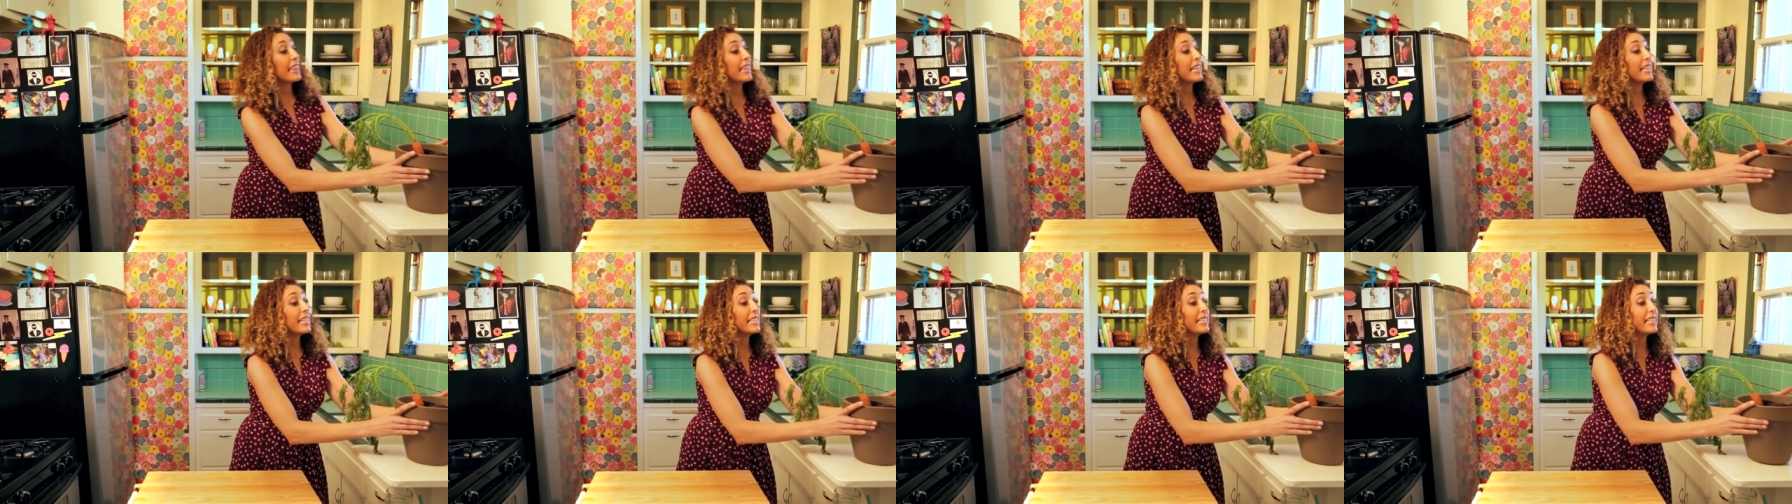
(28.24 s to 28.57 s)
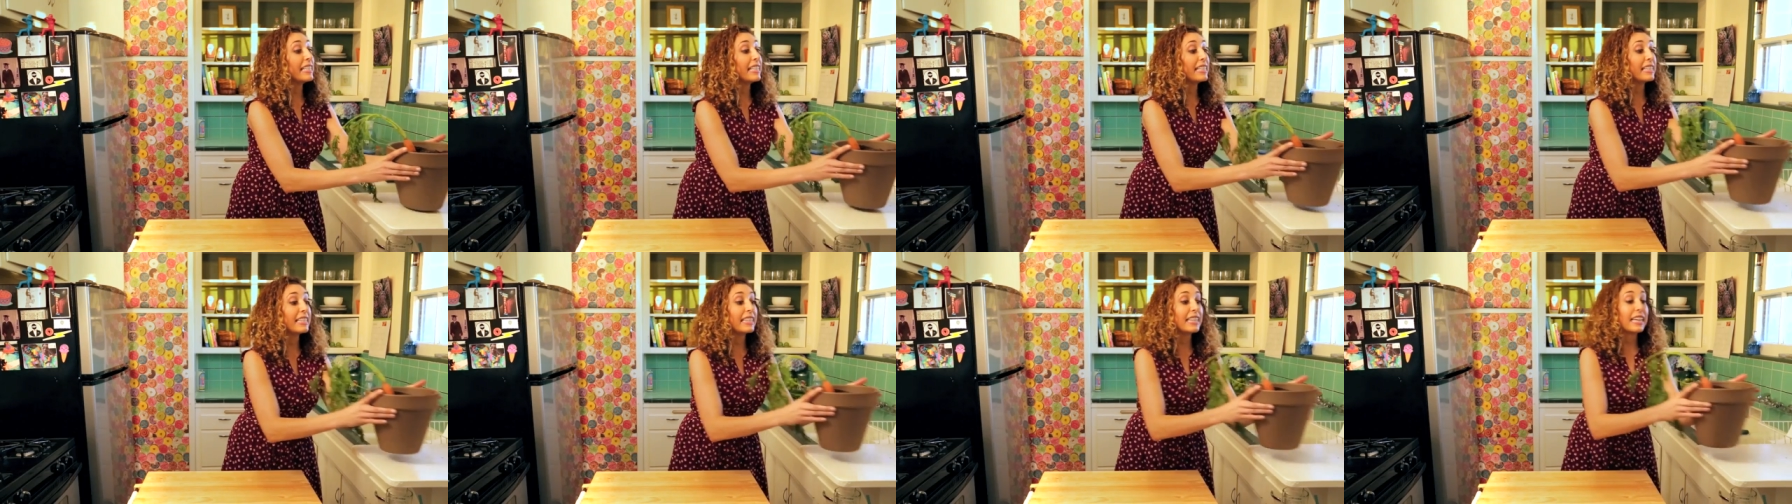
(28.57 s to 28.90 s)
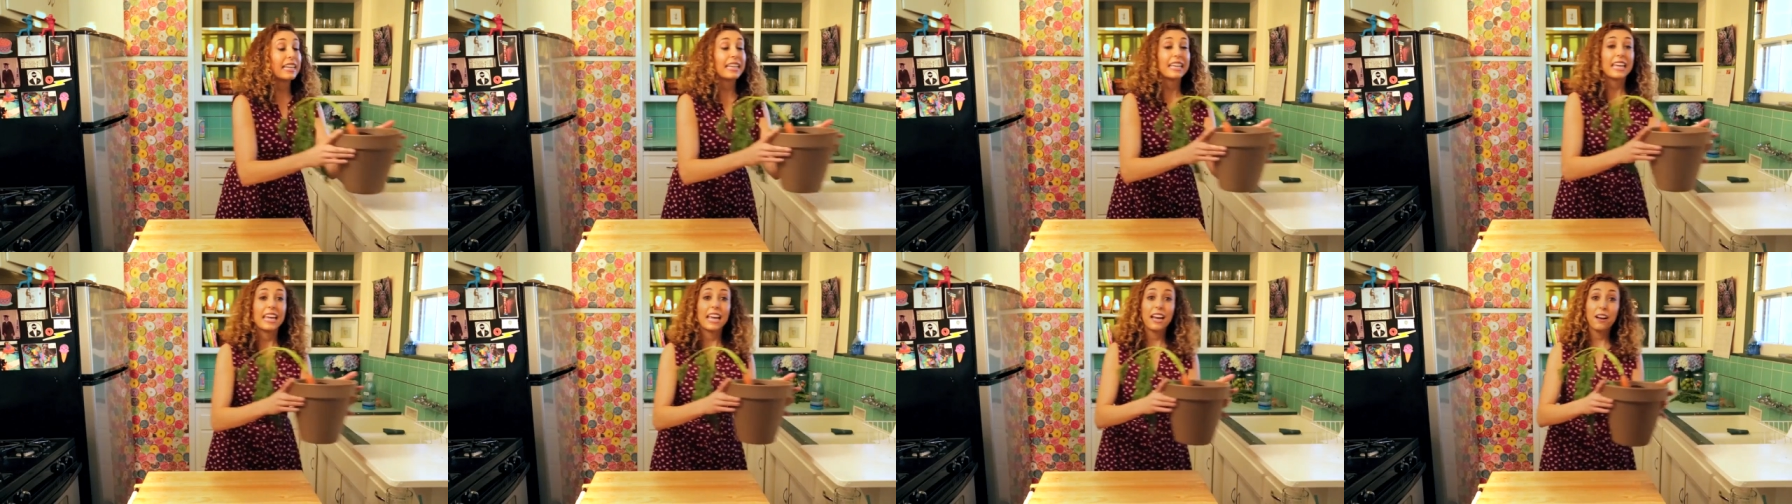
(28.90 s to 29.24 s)
This is the
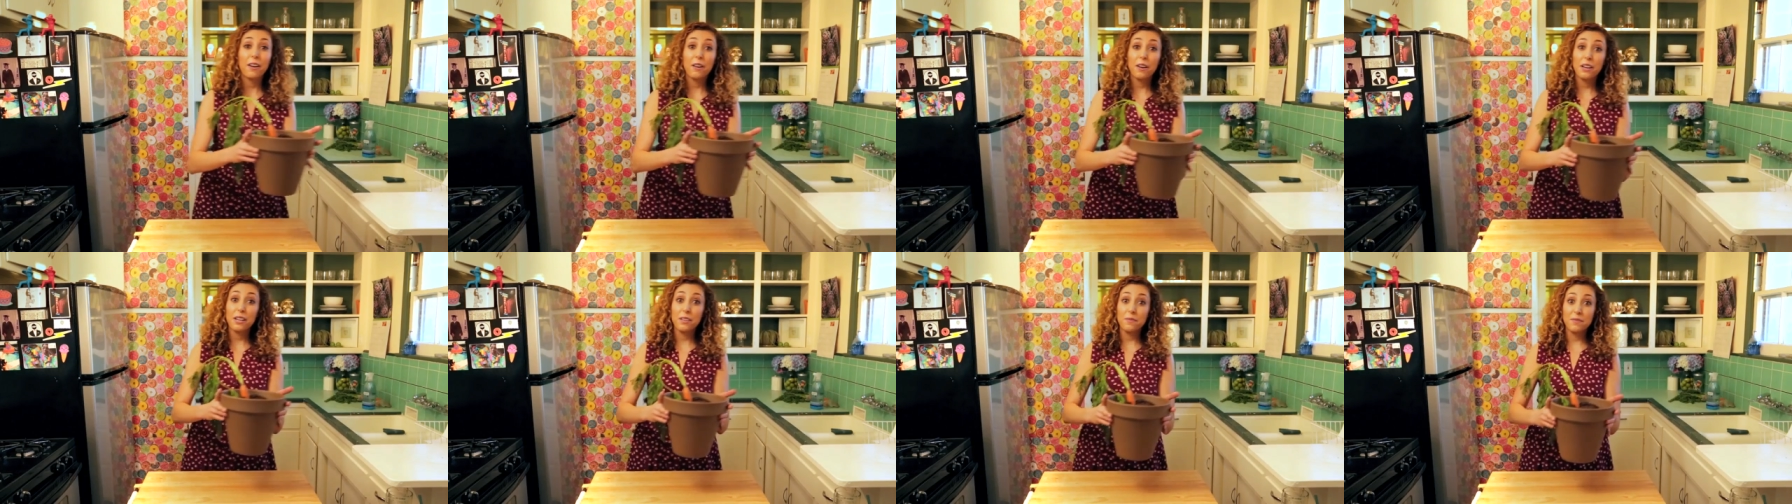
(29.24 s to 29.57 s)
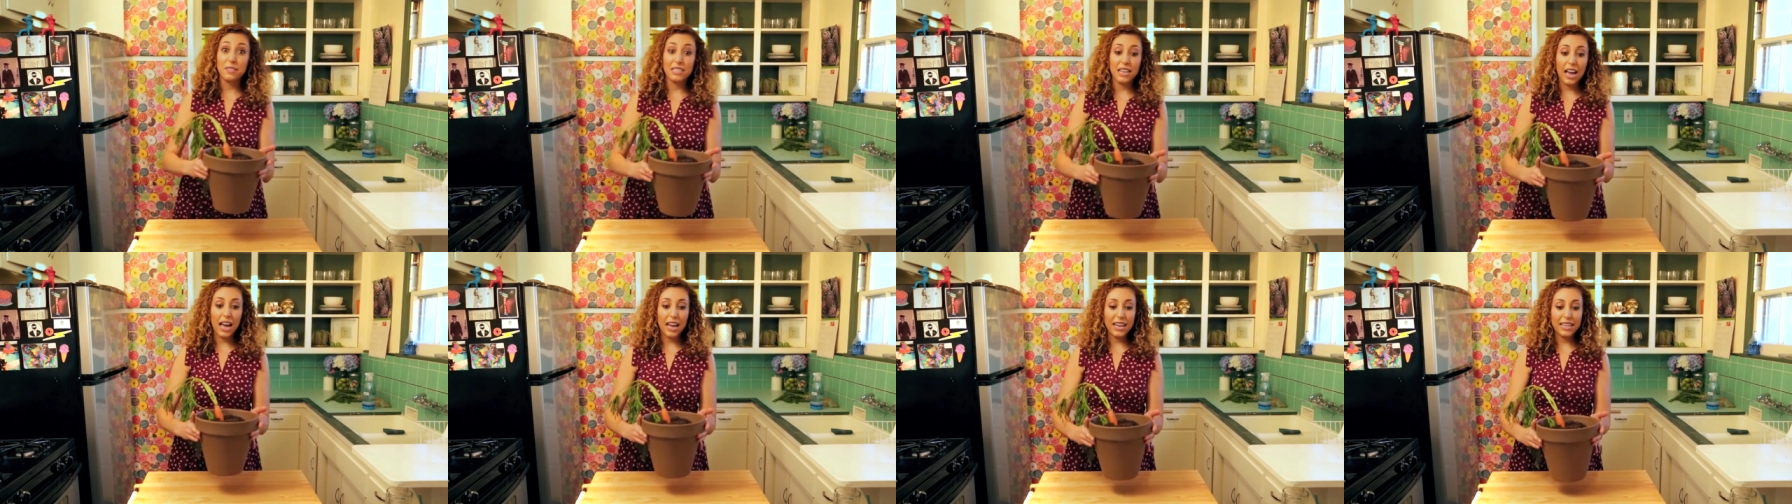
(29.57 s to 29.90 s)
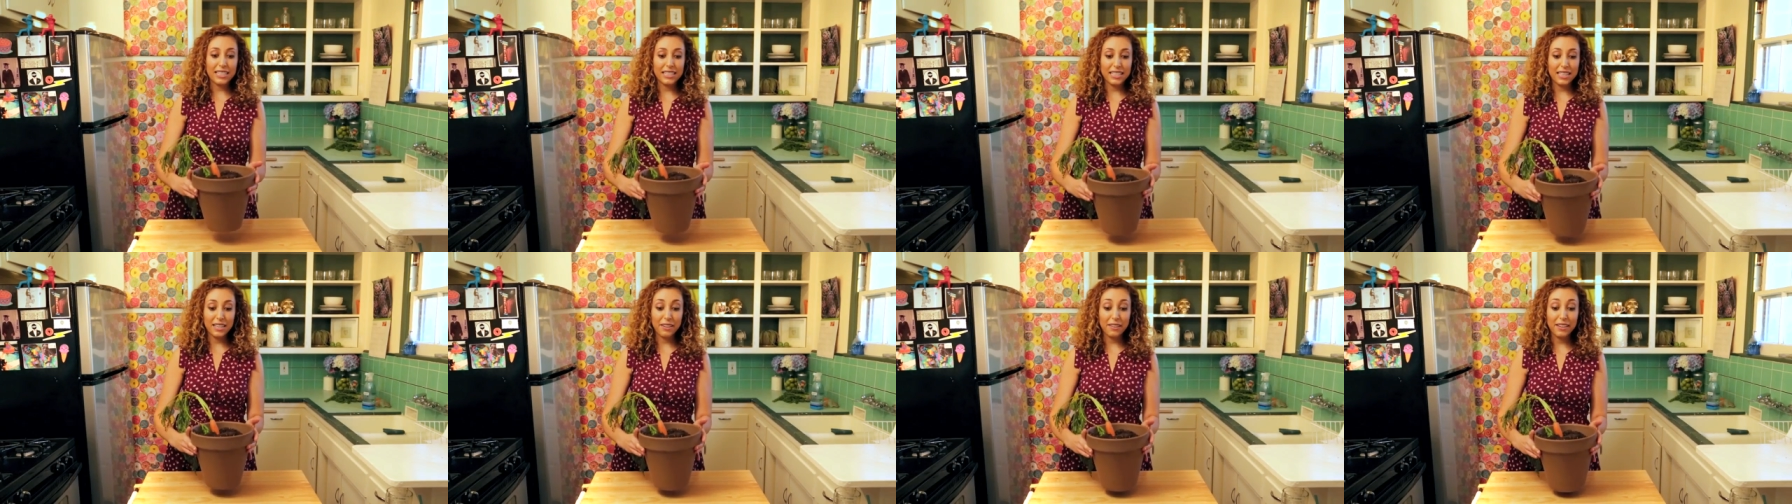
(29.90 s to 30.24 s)
carrot of
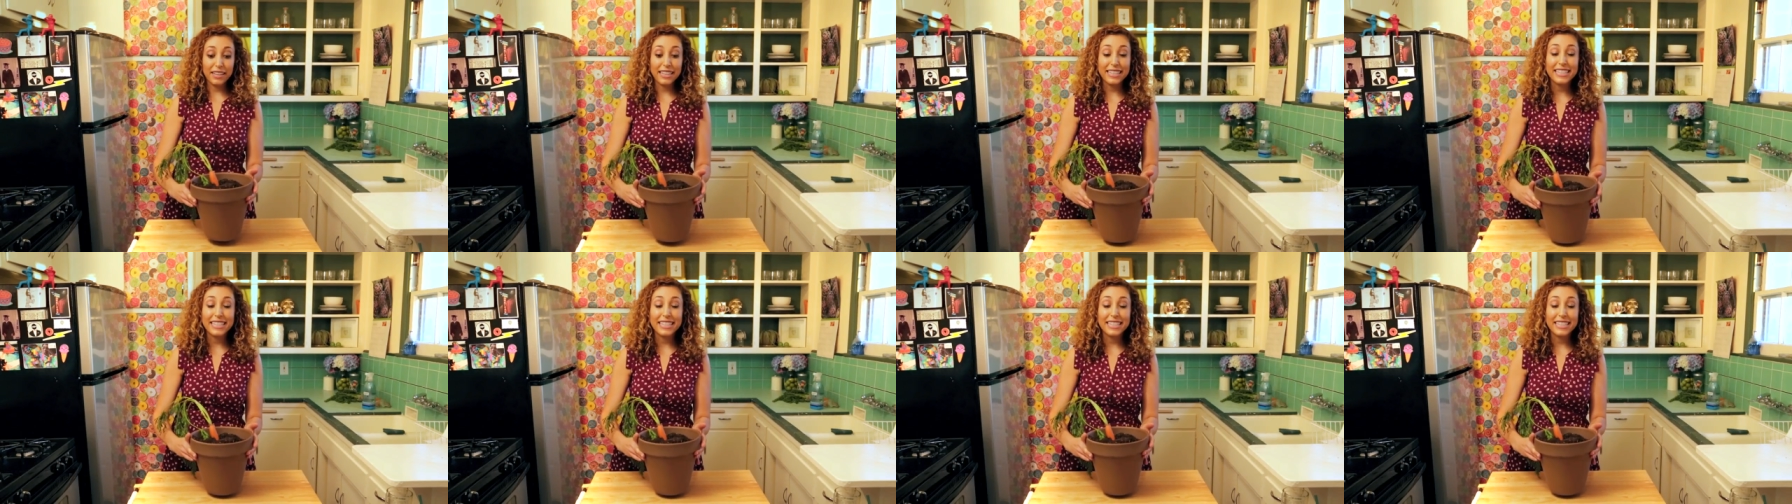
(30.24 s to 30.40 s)
dietary